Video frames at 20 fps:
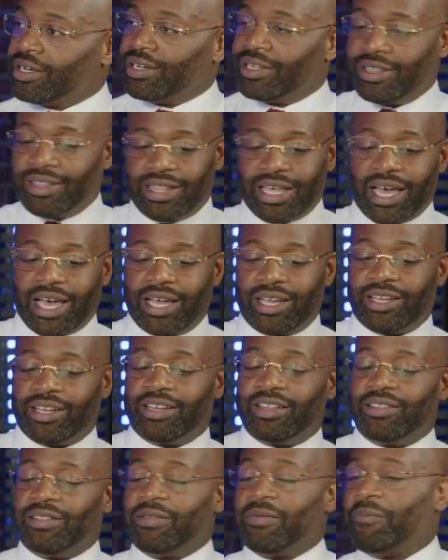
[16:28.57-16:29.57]
then
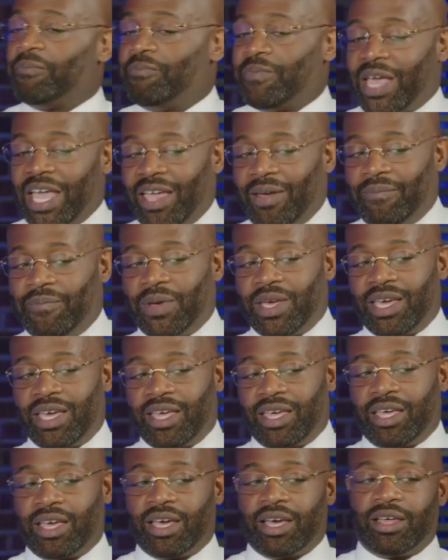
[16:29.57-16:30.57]

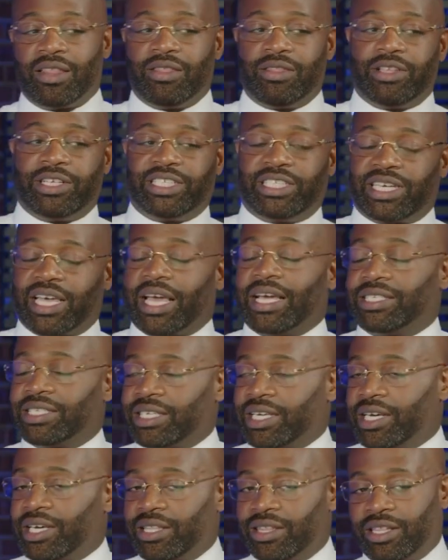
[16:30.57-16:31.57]
maybe
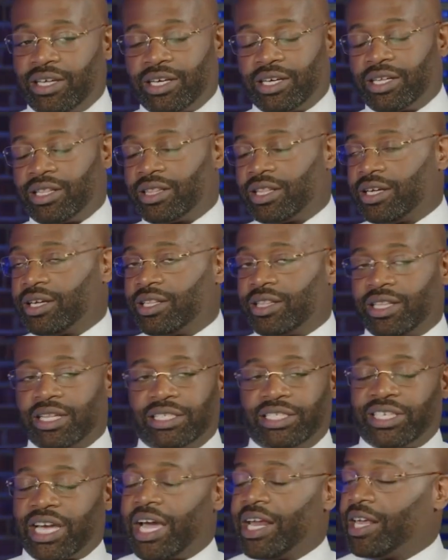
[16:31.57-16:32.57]
chasing the
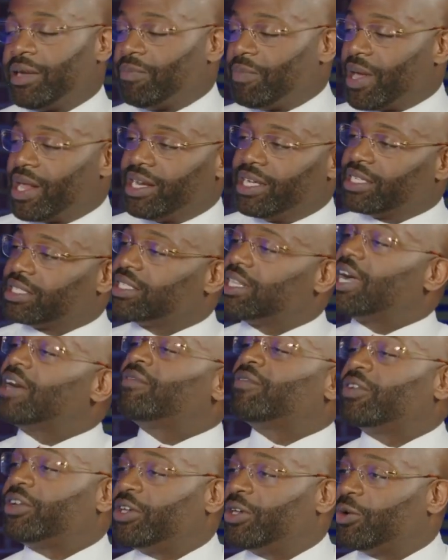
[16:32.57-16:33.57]
shiny penny is not
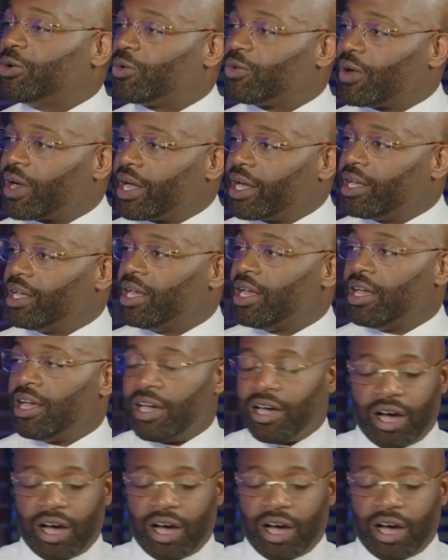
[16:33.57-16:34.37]
for you, right?